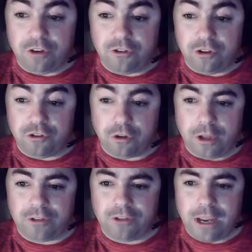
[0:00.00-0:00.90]
to see. So
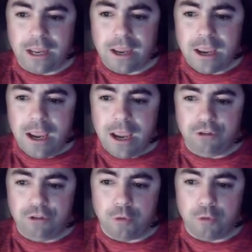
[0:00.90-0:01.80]
let's take a
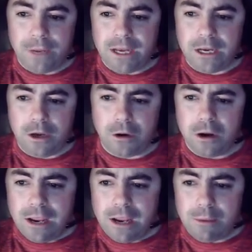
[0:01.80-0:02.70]
zoom in here,
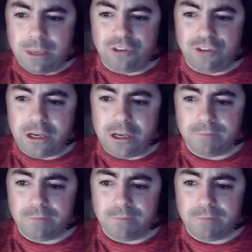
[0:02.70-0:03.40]
and we can see